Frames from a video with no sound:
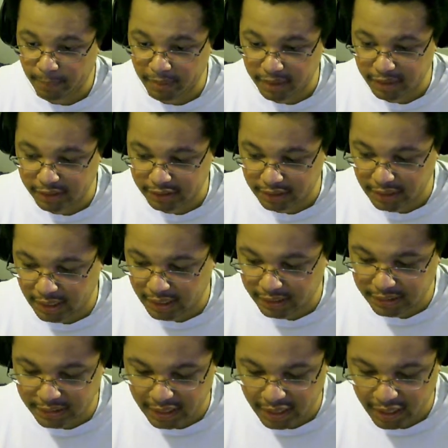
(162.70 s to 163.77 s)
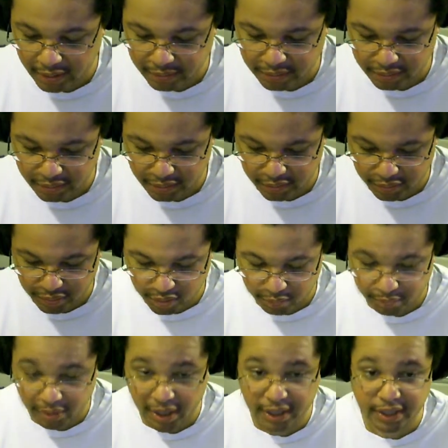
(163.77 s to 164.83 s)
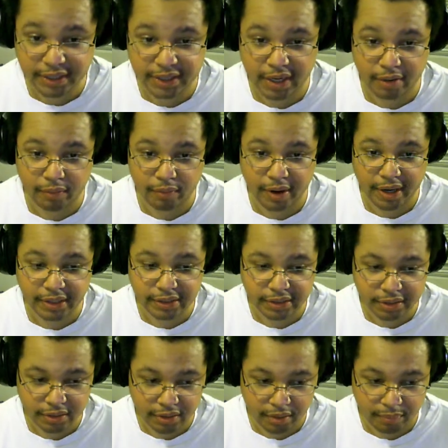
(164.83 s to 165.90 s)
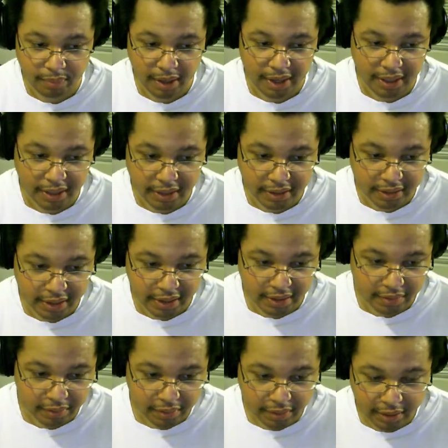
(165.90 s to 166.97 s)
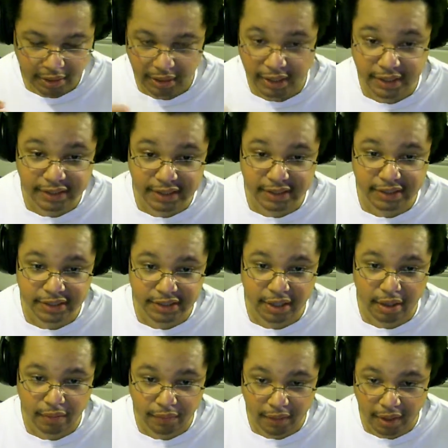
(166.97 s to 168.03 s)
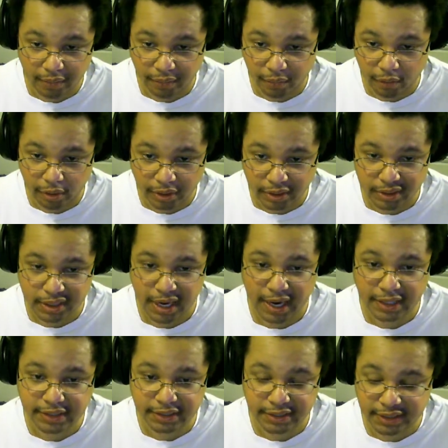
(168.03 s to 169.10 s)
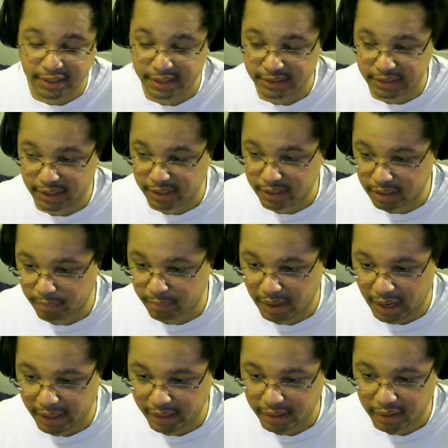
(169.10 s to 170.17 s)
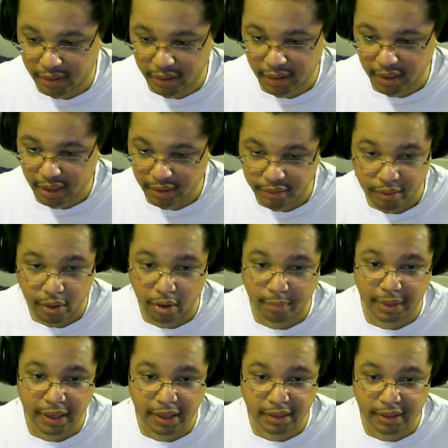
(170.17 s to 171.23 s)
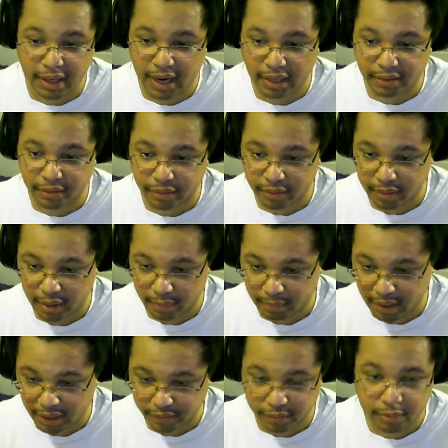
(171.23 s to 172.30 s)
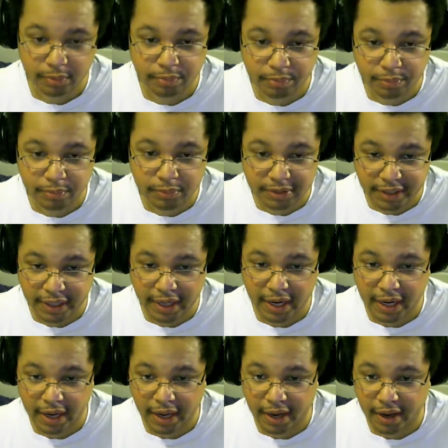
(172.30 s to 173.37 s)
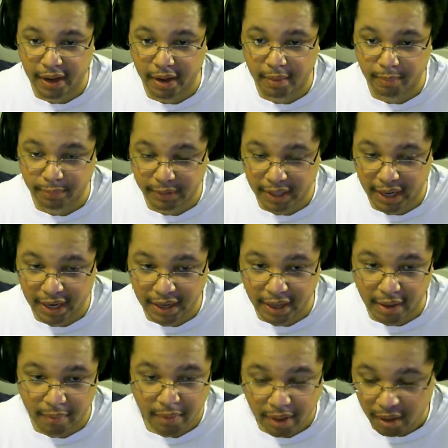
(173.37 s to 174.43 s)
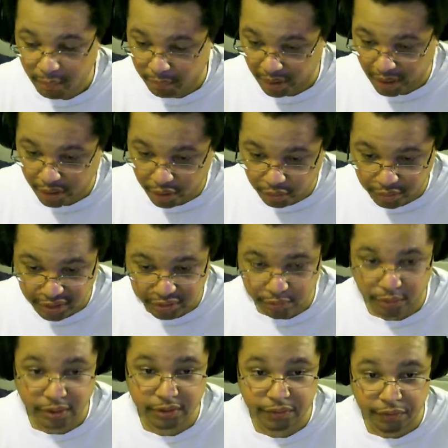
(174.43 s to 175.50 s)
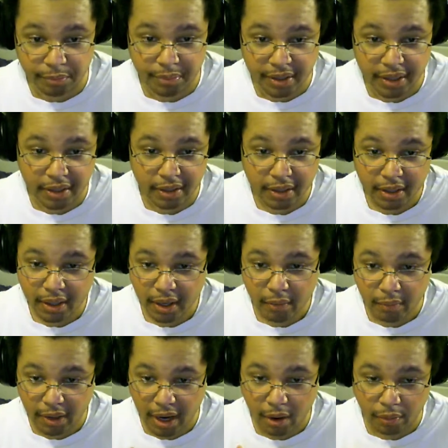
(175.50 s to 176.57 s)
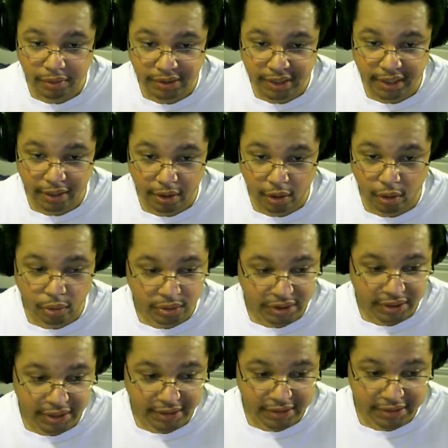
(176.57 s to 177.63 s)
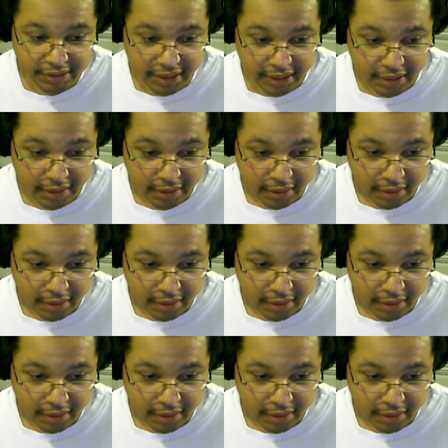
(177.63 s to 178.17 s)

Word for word: because a lot of times your body's at rest, your body can then cleanse itself of all the toxins that is in the body. No, I'm not a doctor, and I'm not saying that I am, that I am but I know this works for me. When I always get colds and get sick